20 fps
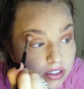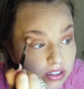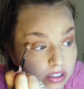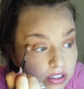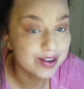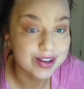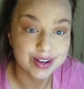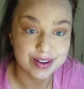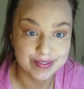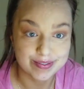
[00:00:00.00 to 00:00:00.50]
Oh,
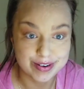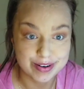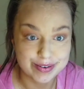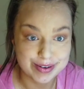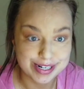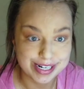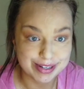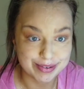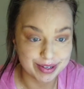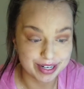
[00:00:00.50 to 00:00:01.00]
I have no
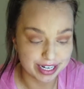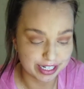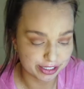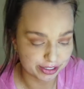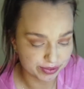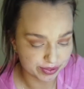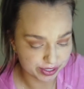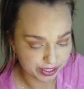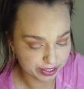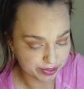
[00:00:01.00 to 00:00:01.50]
idea what I
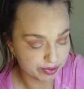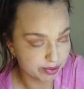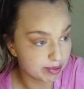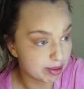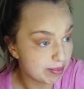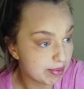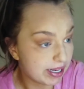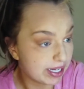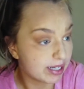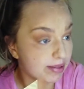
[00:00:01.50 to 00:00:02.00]
actually want to do with
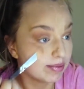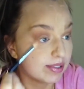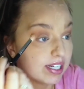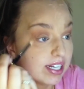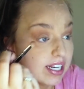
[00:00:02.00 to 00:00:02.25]
my makeup